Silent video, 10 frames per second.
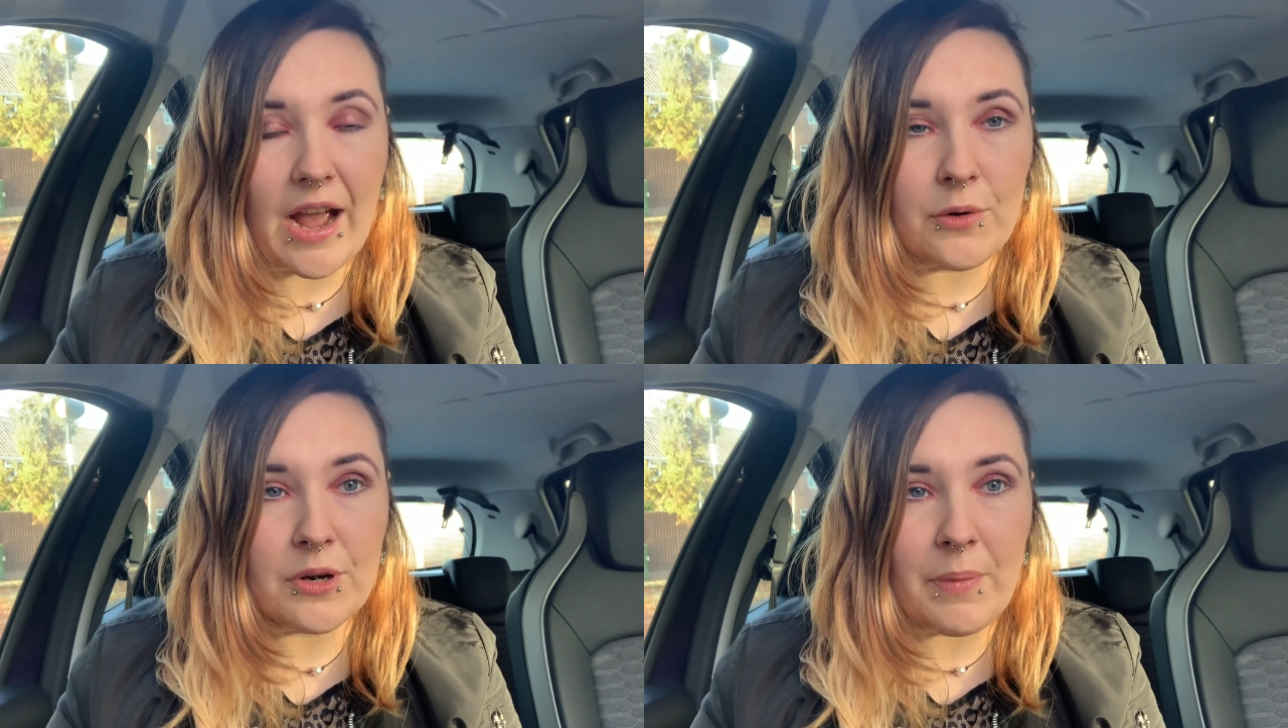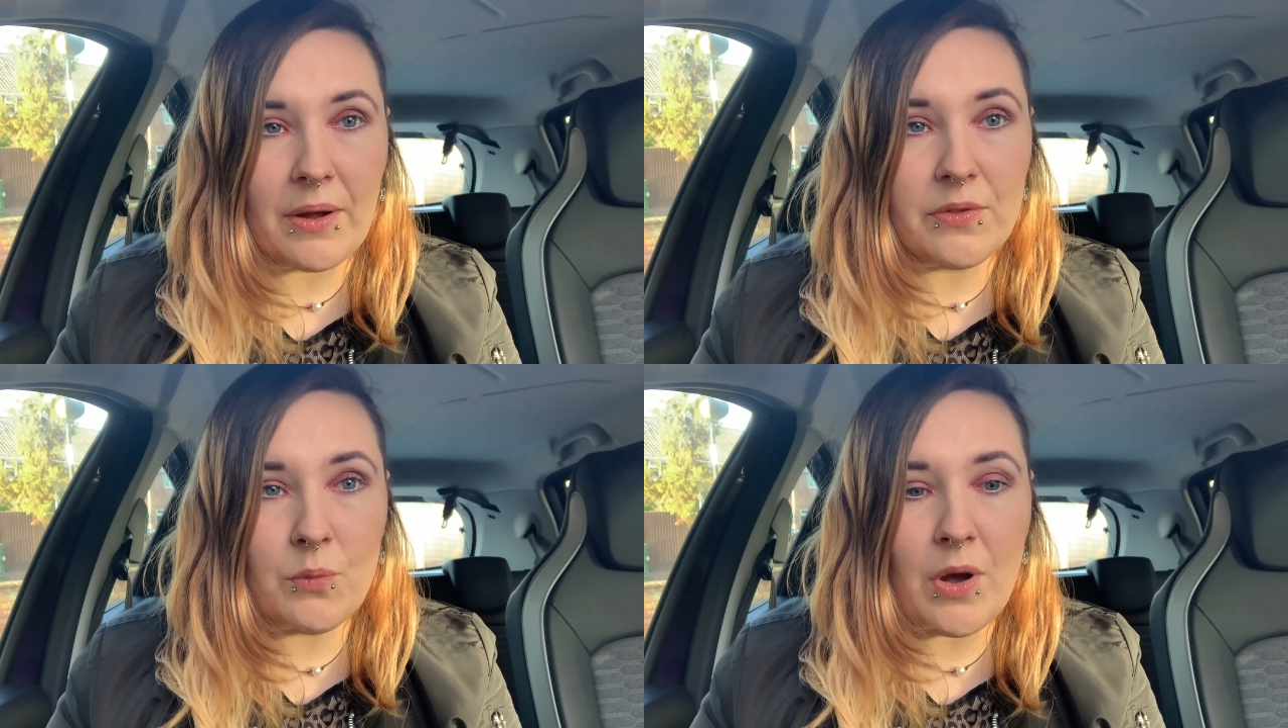out and about
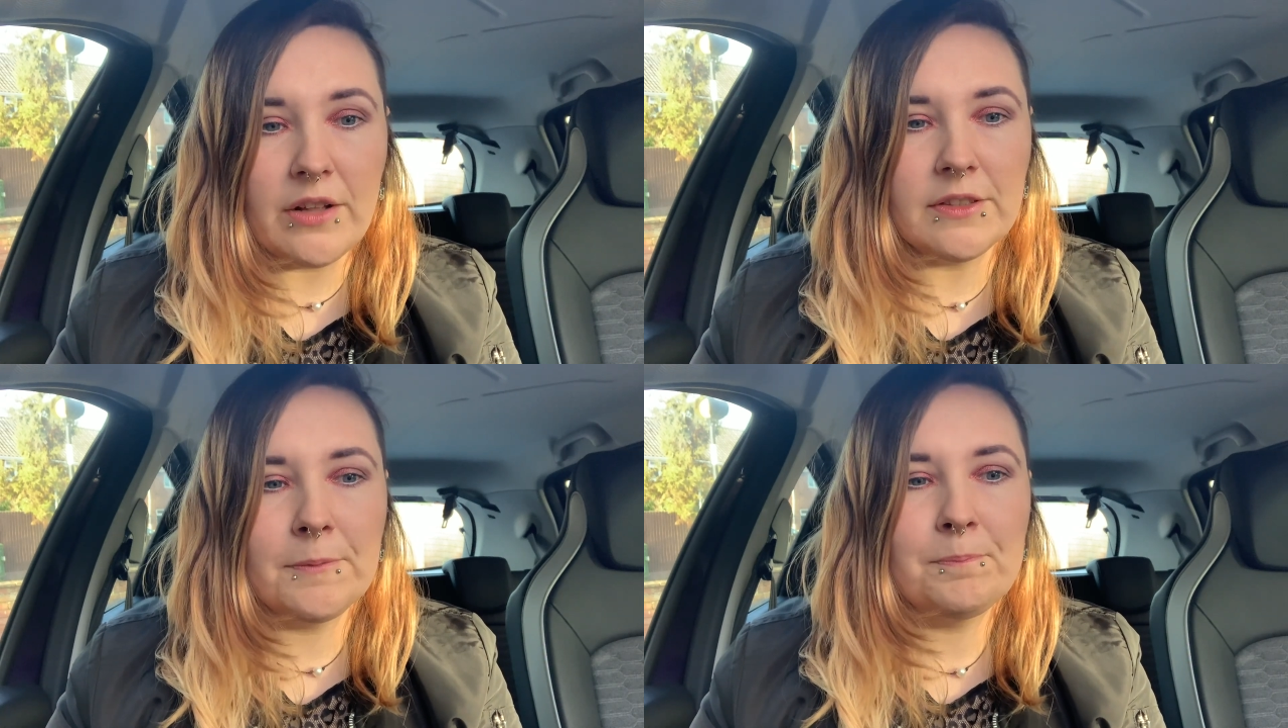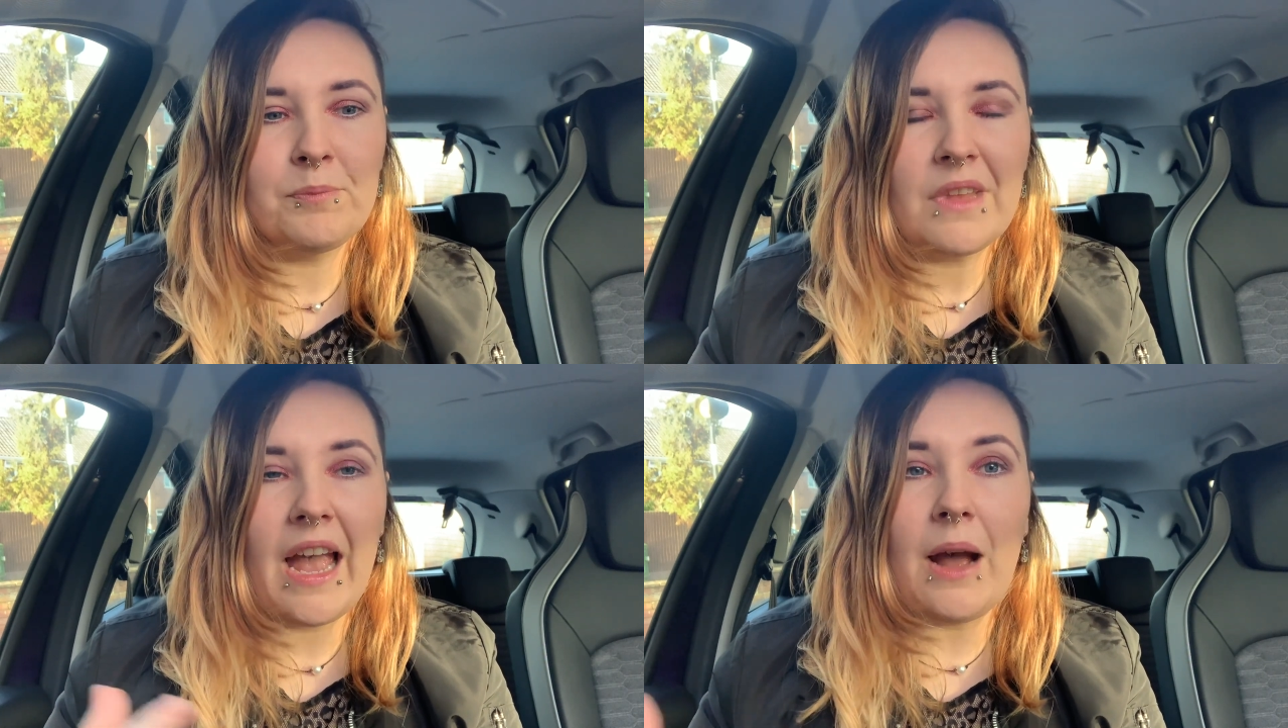in the world.
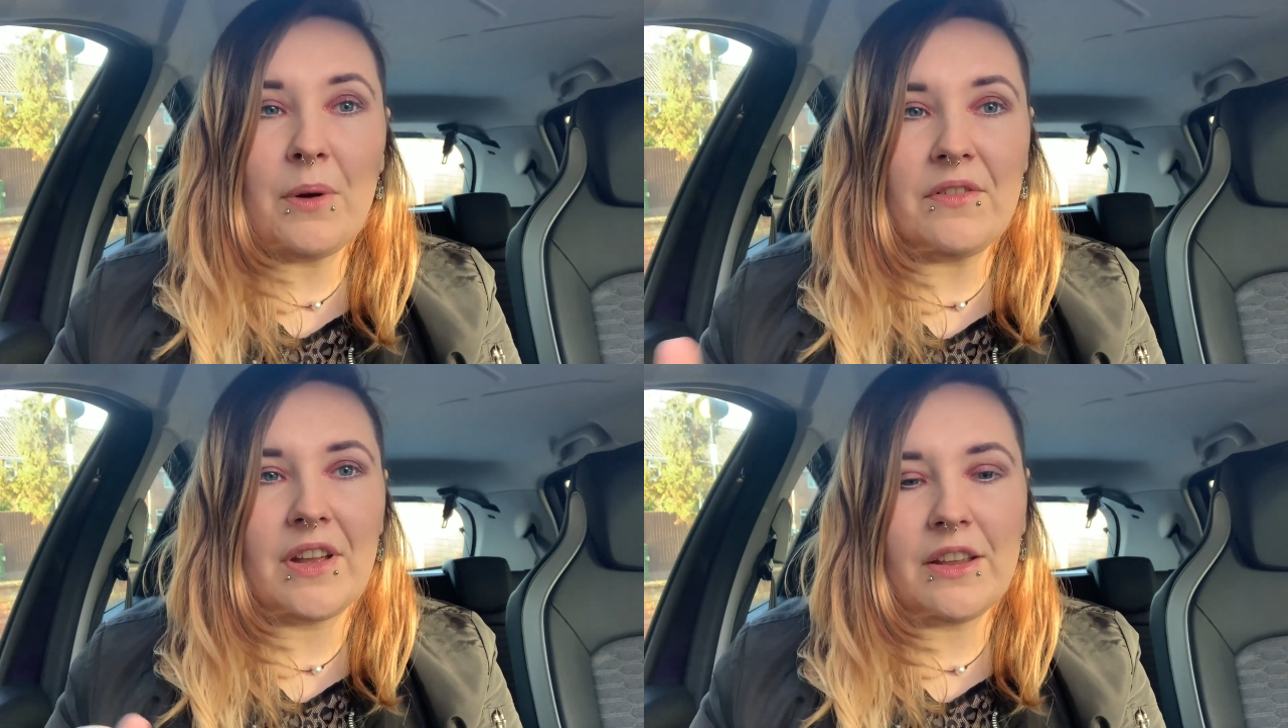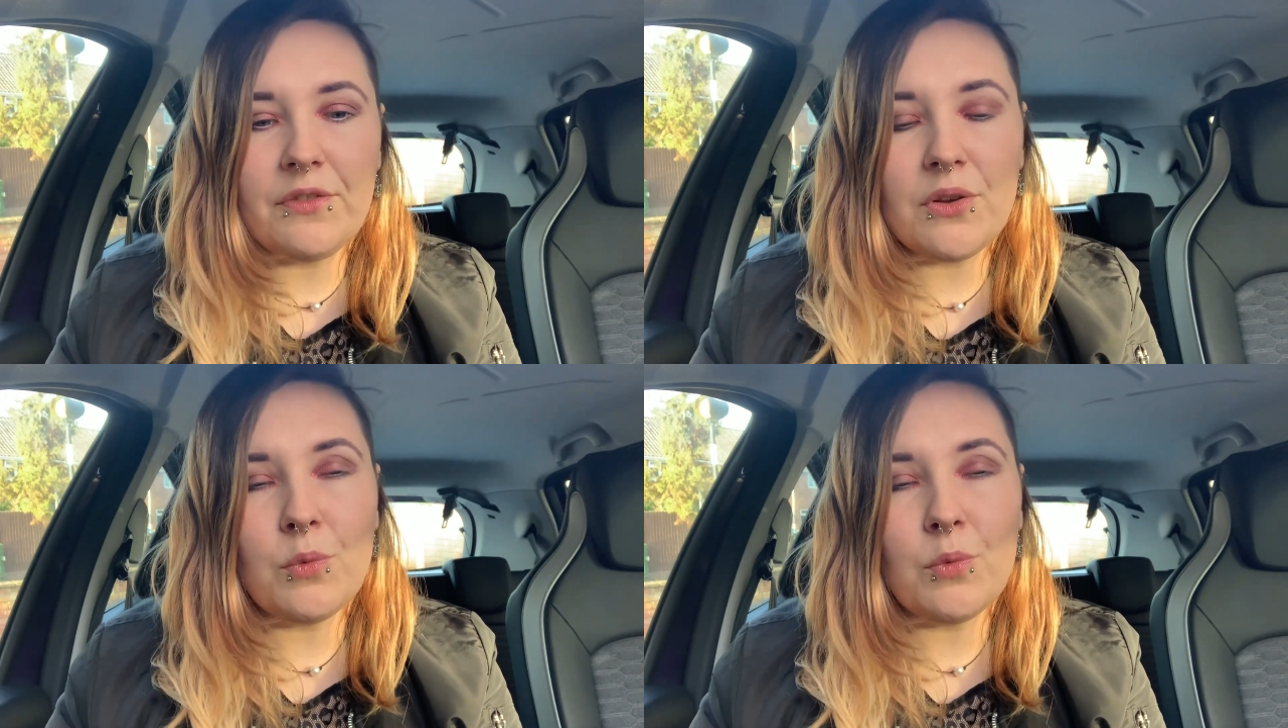However, if you